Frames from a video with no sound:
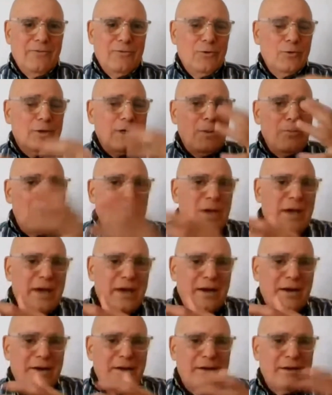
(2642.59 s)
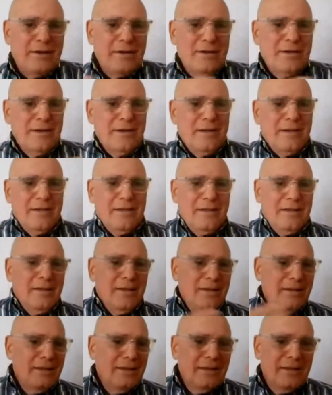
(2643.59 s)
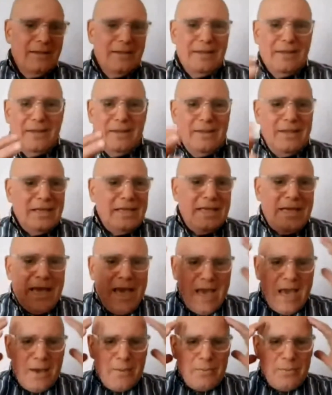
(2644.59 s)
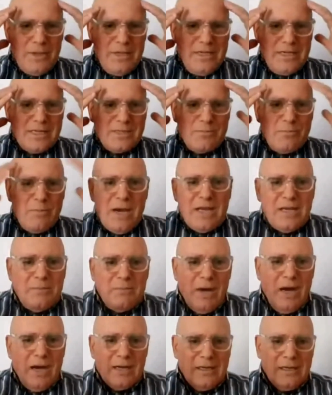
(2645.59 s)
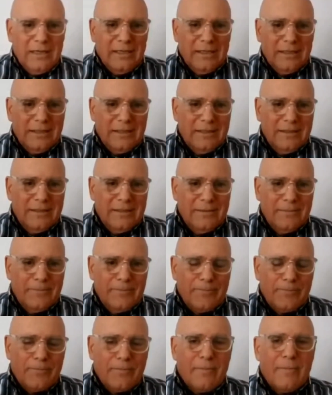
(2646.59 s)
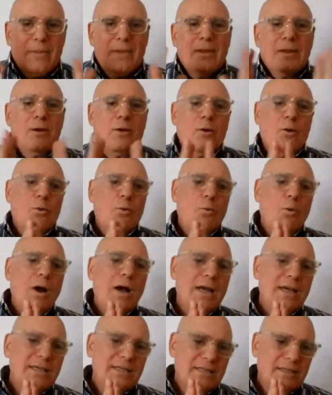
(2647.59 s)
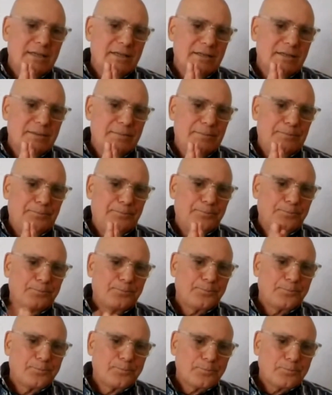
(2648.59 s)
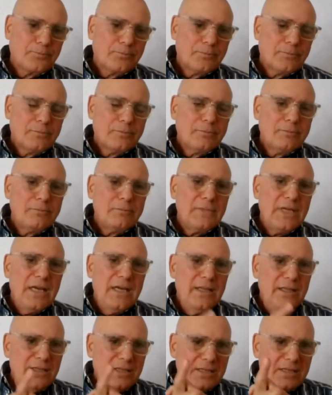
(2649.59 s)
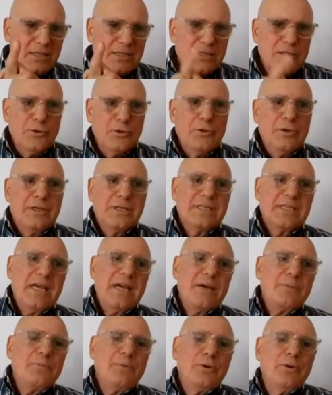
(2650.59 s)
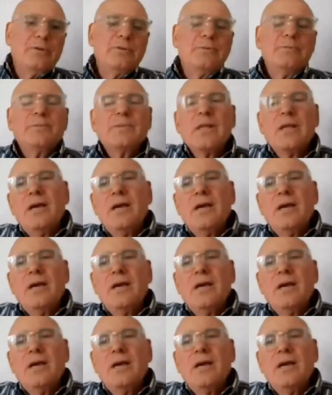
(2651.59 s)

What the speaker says: You compare, the gap is mind-boggling. Why is this? And this is a good example.